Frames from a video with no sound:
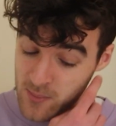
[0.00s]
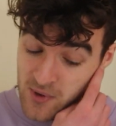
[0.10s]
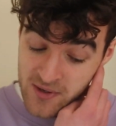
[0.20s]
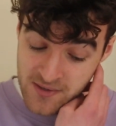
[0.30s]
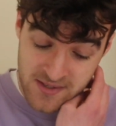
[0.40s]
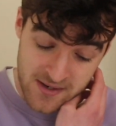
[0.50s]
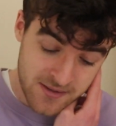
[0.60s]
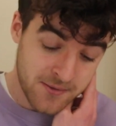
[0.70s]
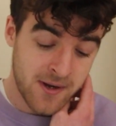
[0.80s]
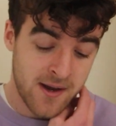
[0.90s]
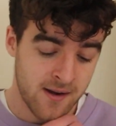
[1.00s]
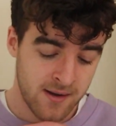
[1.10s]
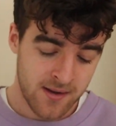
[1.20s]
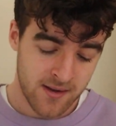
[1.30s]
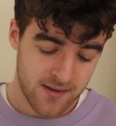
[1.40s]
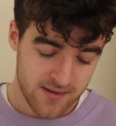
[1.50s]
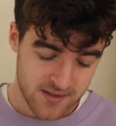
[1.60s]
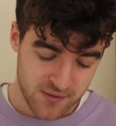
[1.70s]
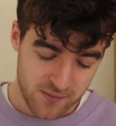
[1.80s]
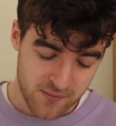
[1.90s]
Paul goes on to write,
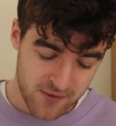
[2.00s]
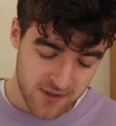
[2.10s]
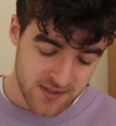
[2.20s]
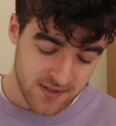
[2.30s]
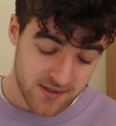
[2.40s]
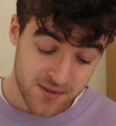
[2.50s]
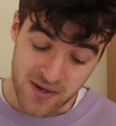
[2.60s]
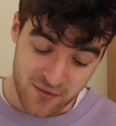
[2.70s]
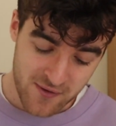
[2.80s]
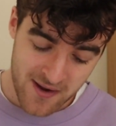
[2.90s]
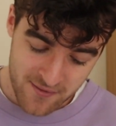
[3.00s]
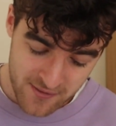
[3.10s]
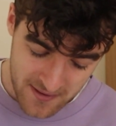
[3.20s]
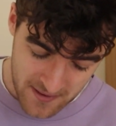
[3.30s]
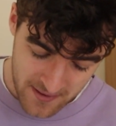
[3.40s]
this is from verse 25.